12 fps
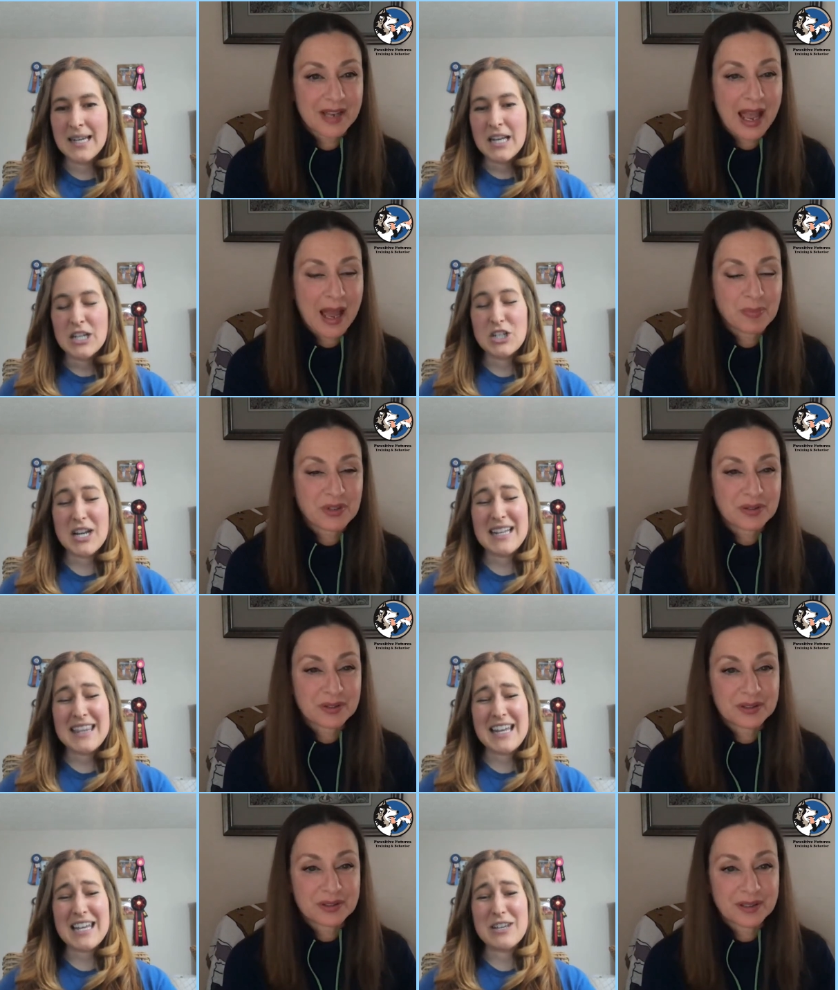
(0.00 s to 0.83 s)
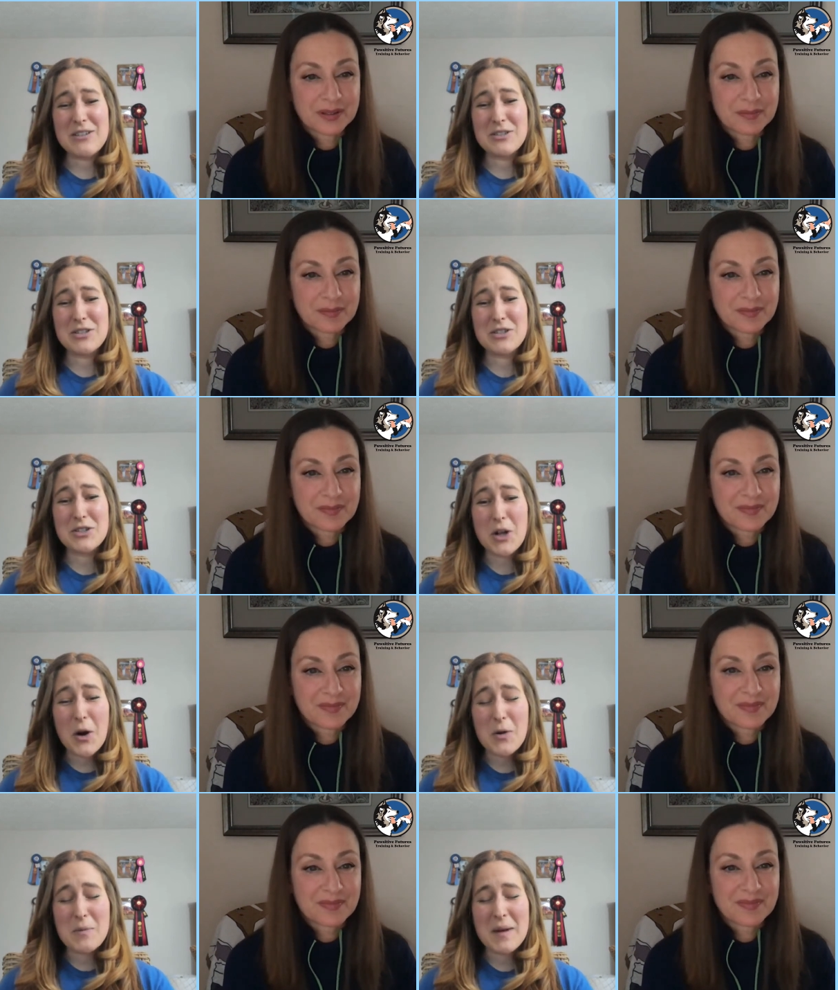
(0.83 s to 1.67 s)
Speaker 1: Absolutely. Jane, thank you
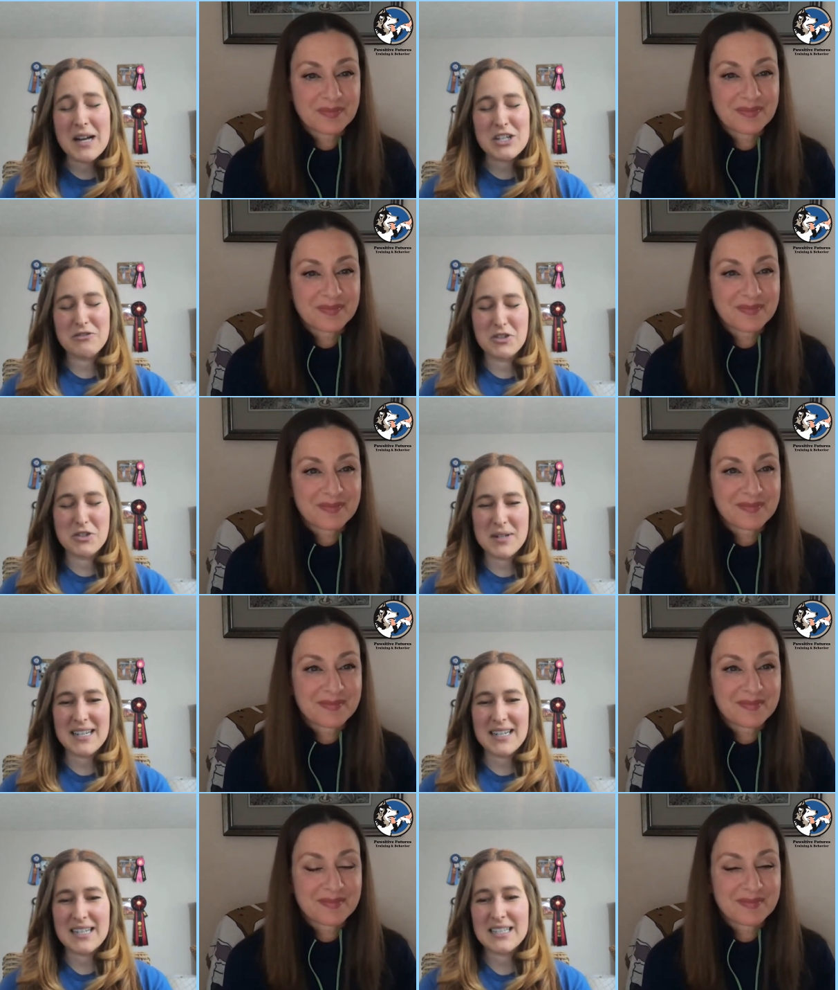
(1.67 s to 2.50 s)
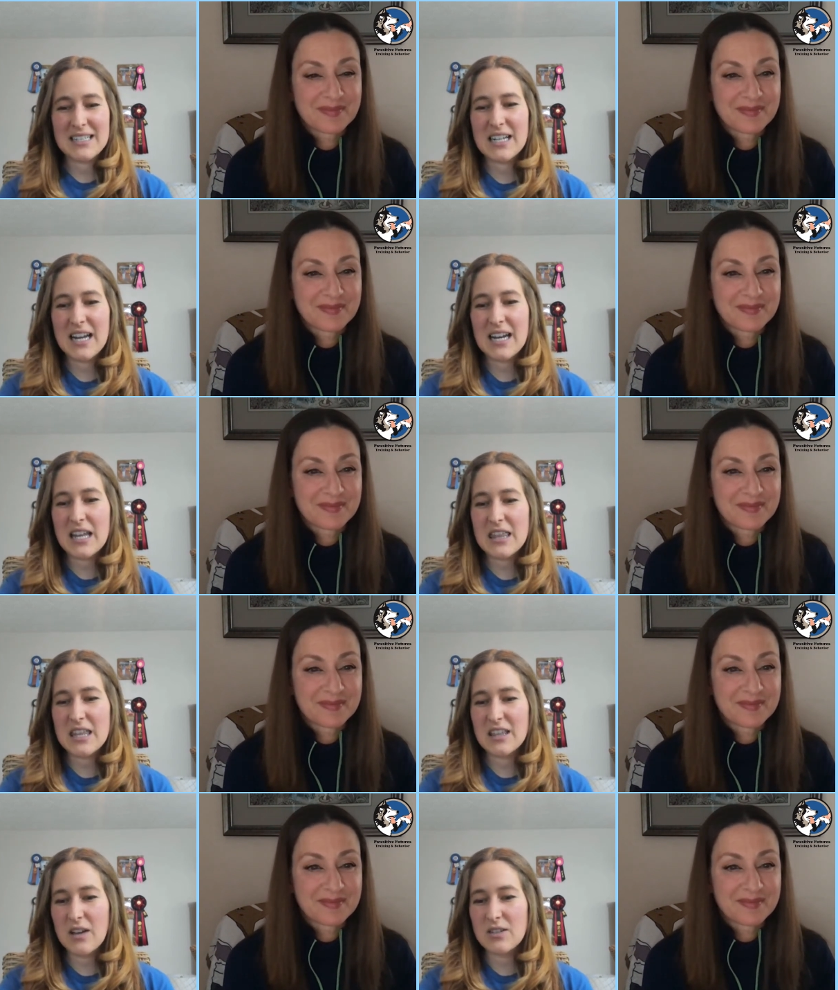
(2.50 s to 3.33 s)
so much for joining us tonight. I
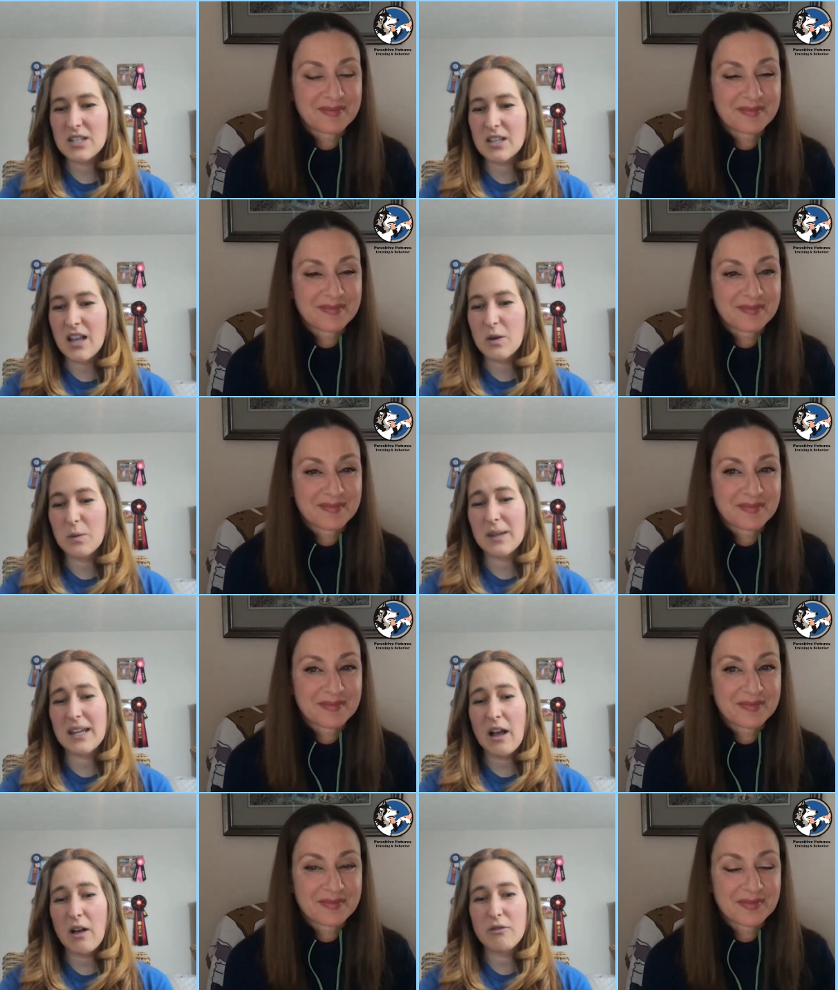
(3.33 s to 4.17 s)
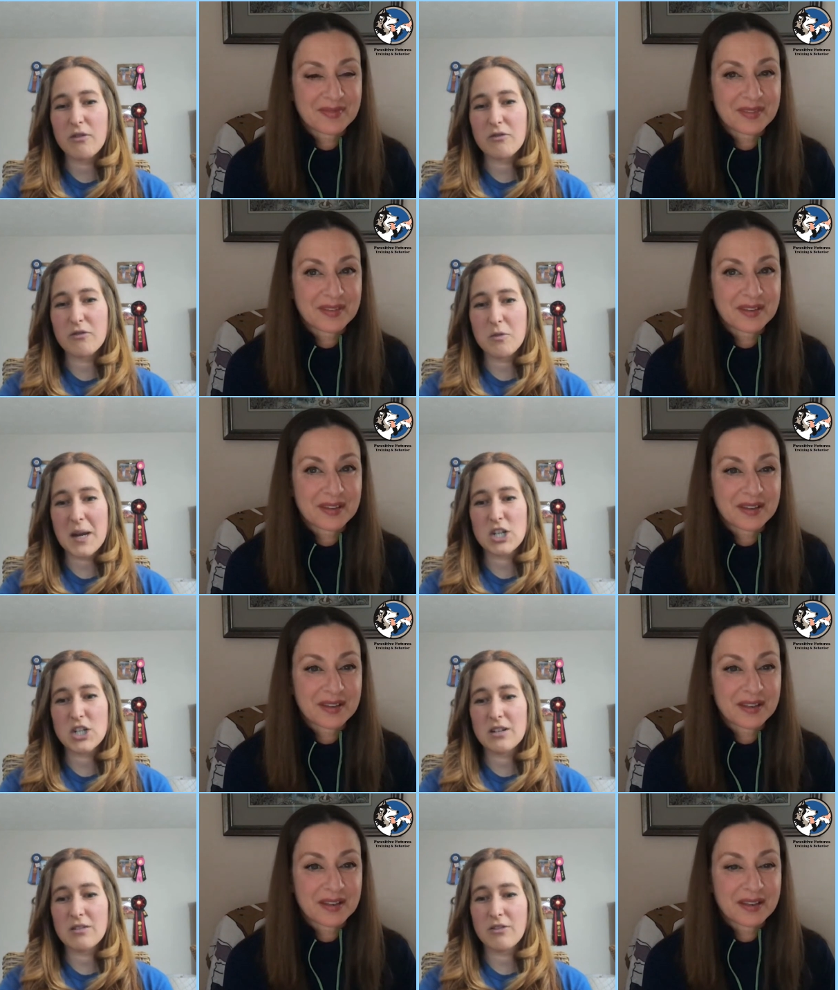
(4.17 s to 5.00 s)
think that was a lot of really helpful
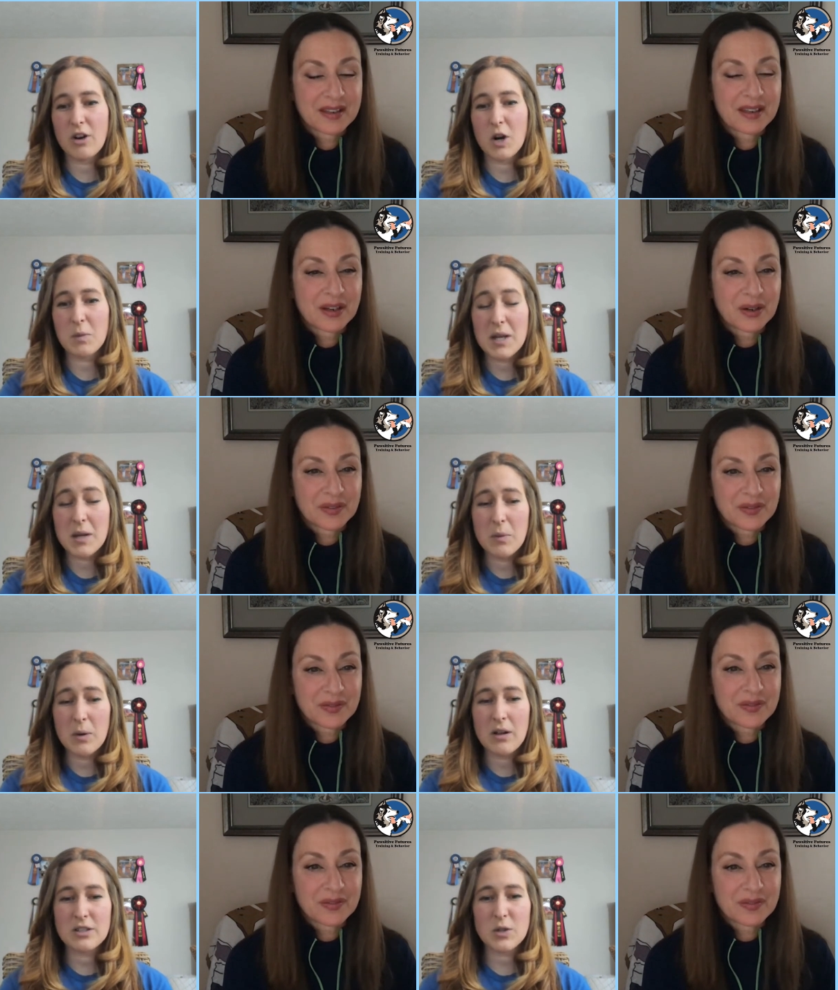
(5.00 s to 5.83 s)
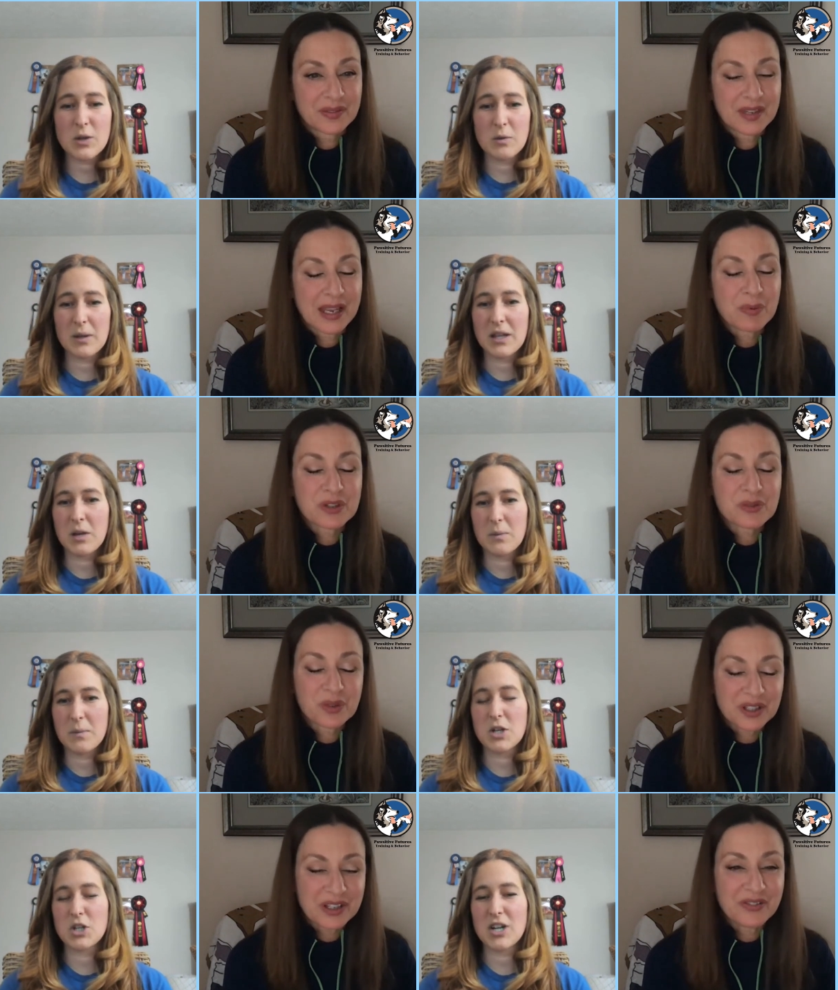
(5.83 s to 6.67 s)
information for our people. So I really, really
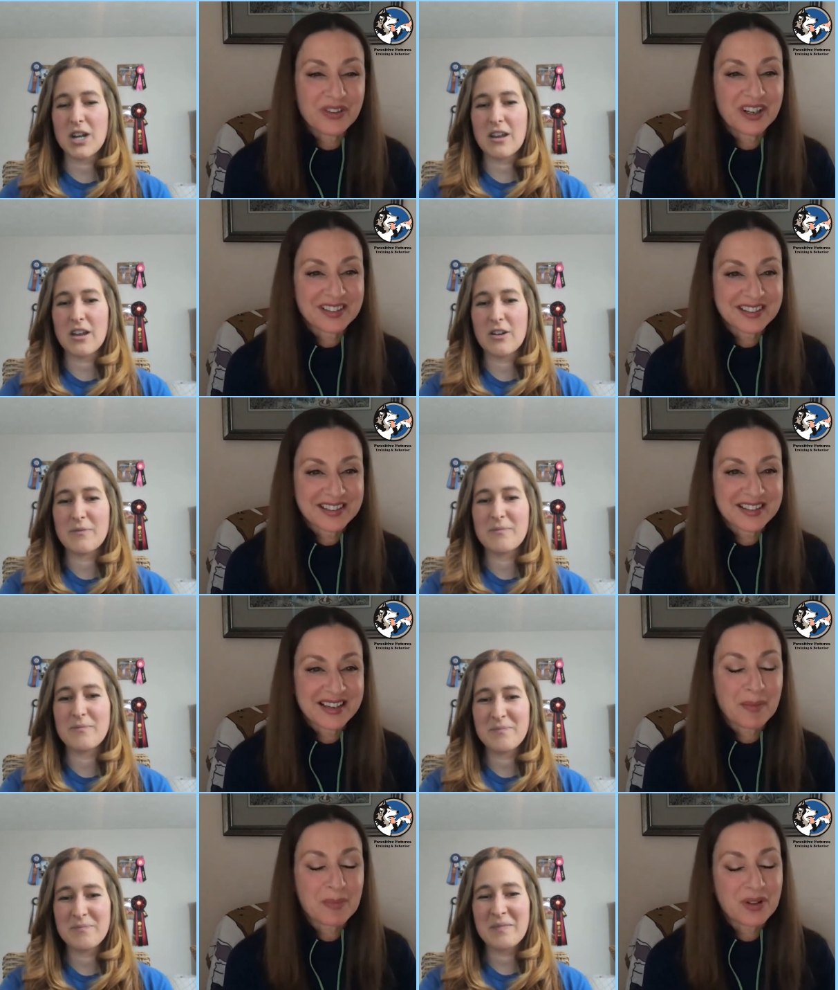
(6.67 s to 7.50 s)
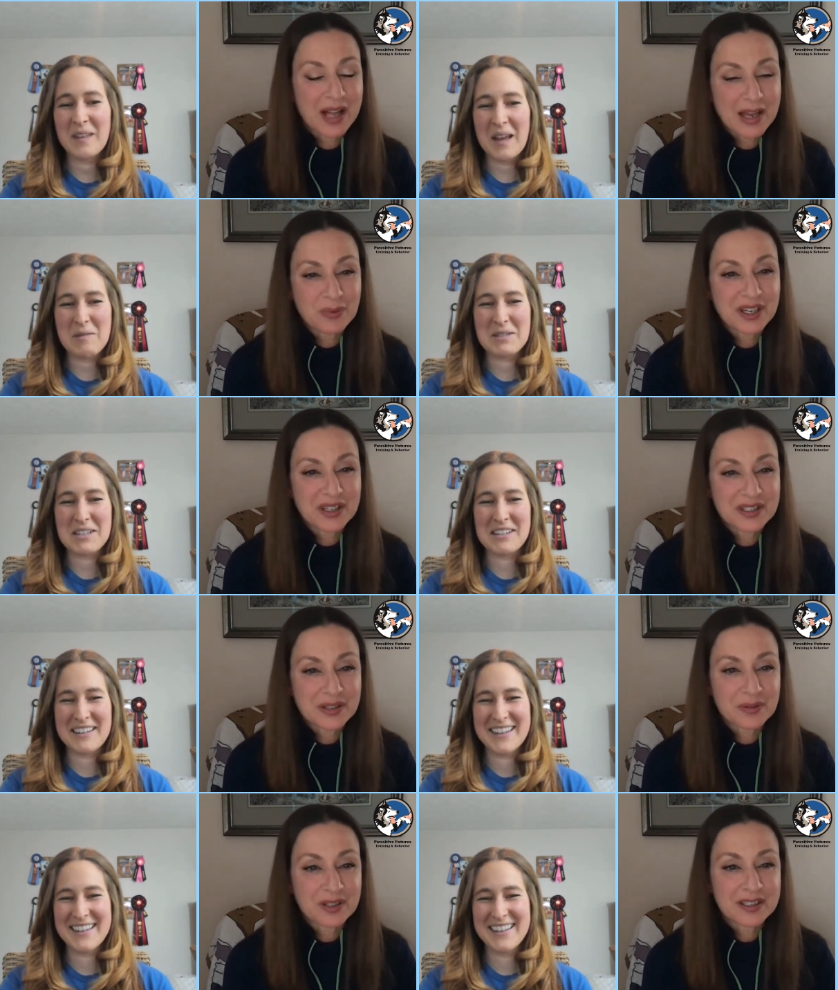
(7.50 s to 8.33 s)
appreciate it. I'm glad we could
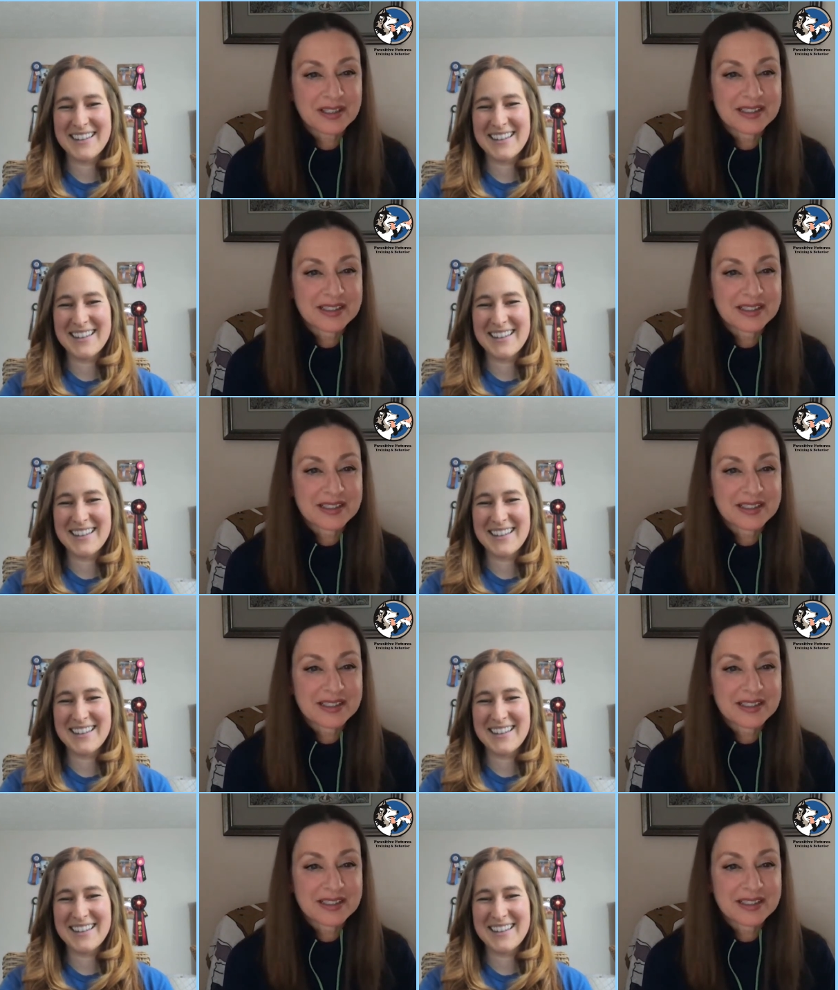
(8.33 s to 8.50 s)
do it.